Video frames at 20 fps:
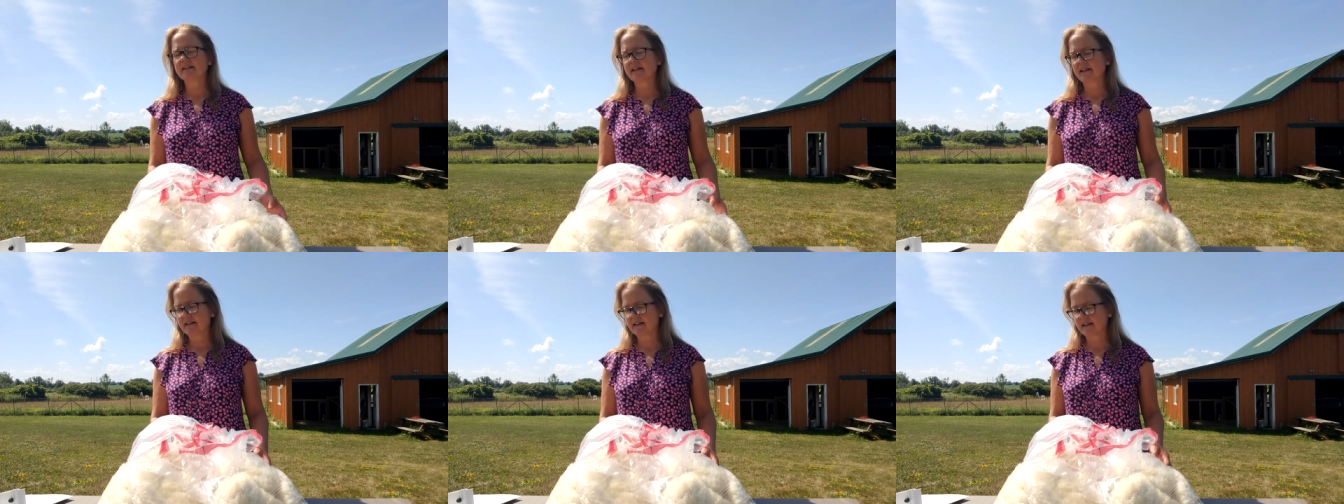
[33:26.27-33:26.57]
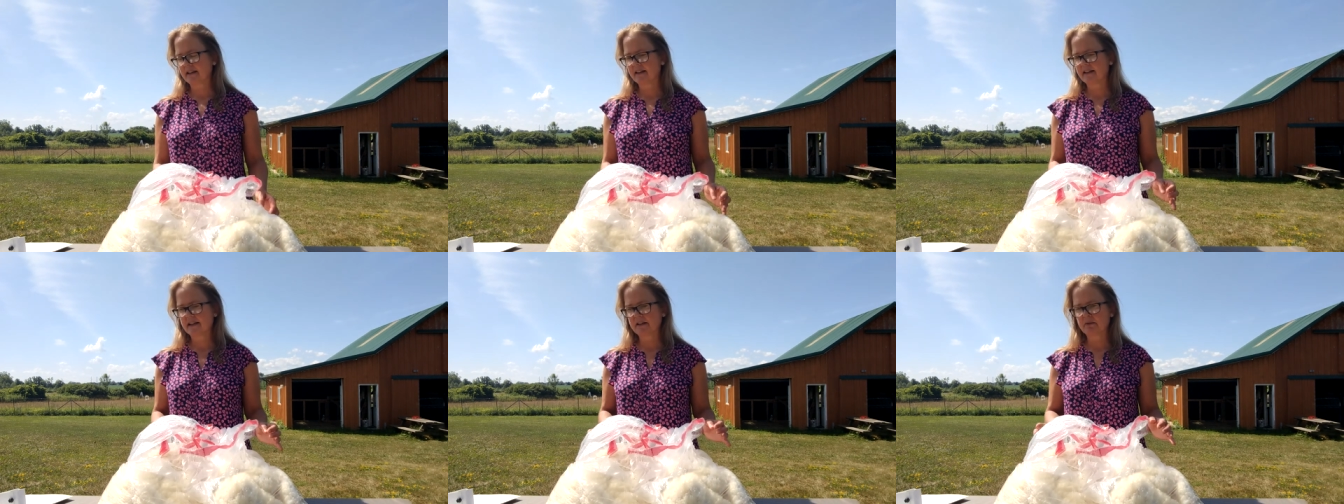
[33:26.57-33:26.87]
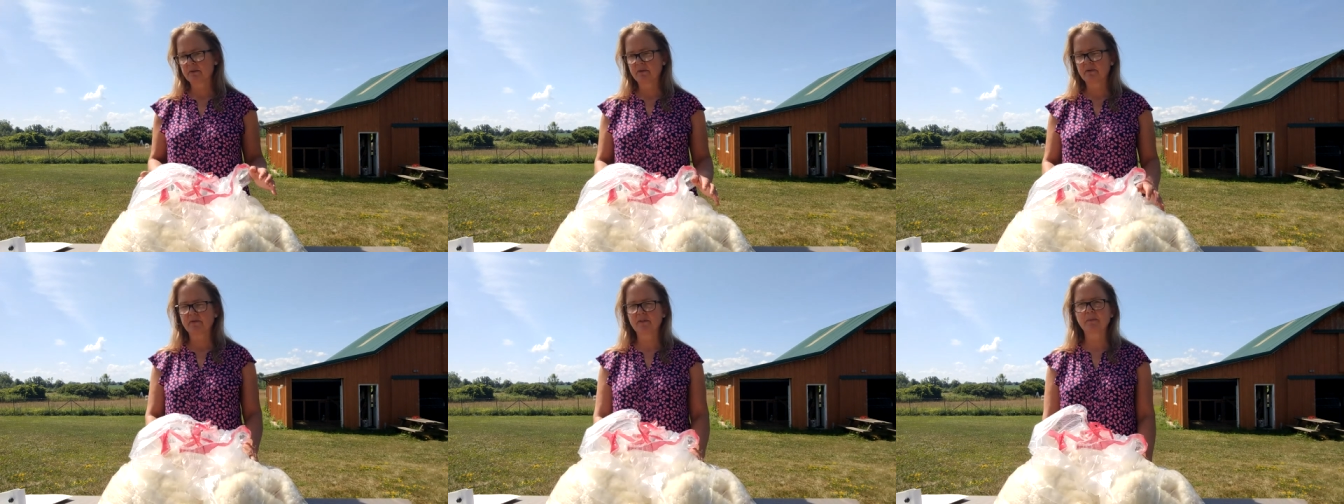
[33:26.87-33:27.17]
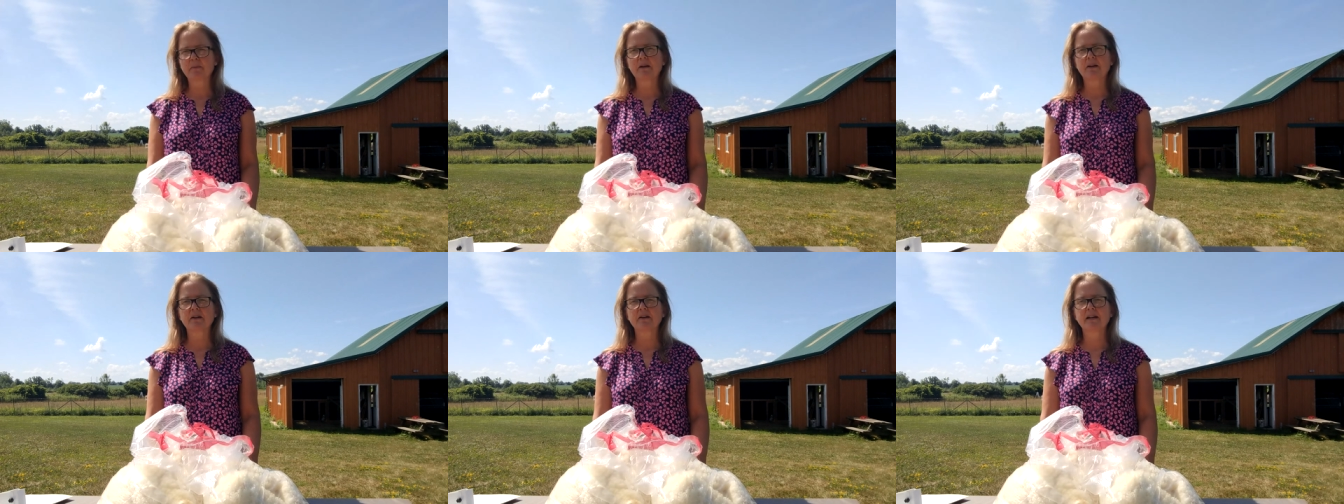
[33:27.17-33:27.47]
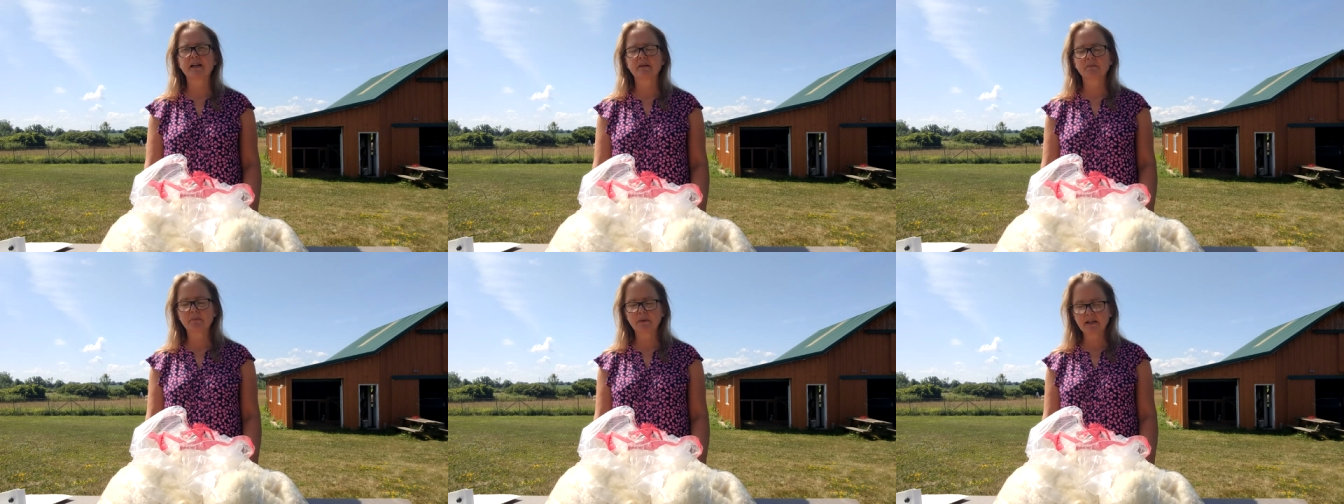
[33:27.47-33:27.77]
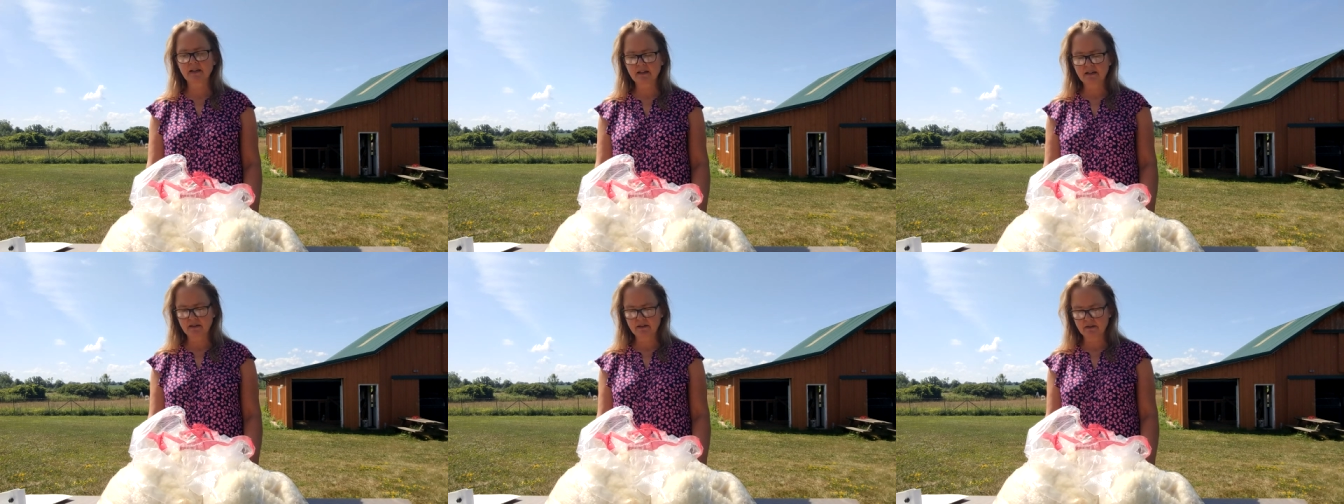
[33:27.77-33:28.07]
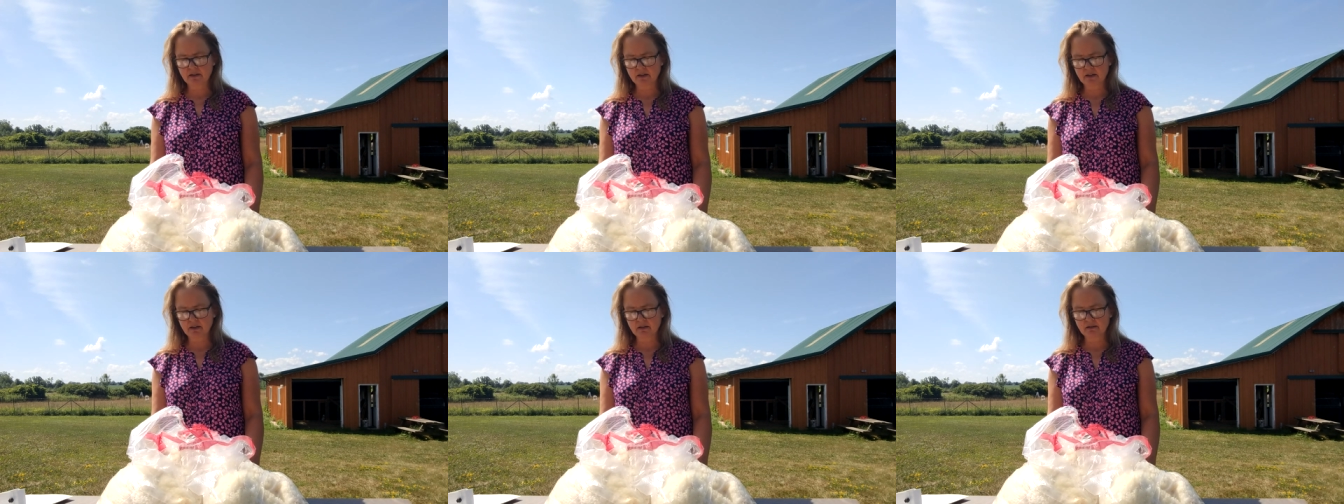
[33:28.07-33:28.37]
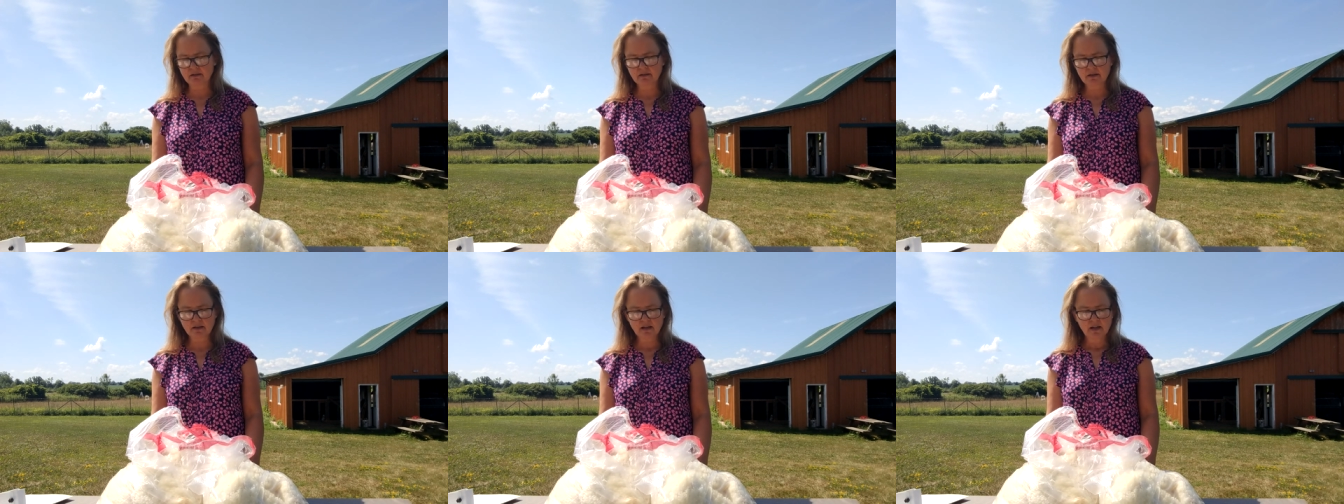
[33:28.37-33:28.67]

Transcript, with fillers: And yeah, they were from our NPR year.